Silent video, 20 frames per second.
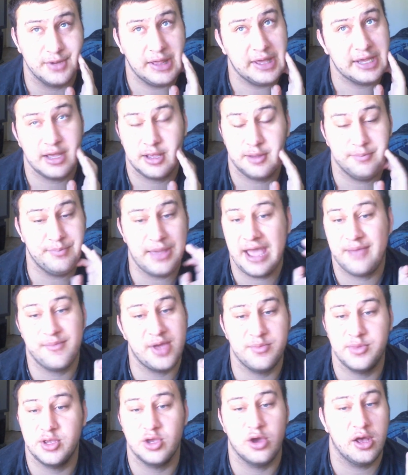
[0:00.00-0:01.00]
Like a
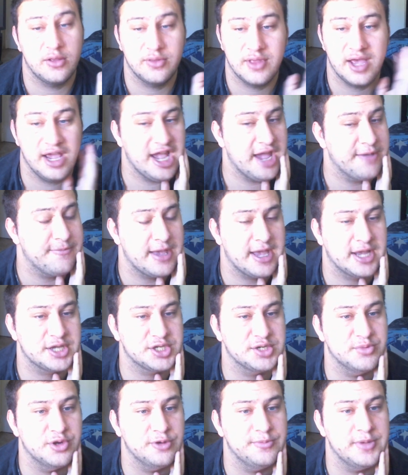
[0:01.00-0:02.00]
Batman Beyond
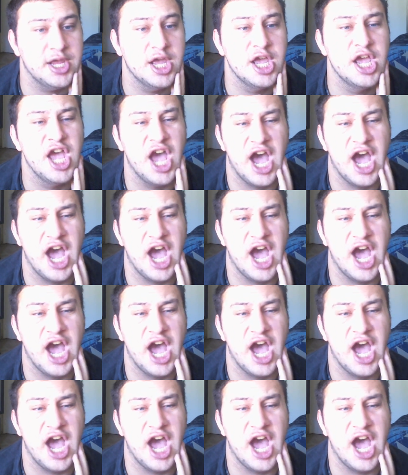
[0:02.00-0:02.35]
live-action movie,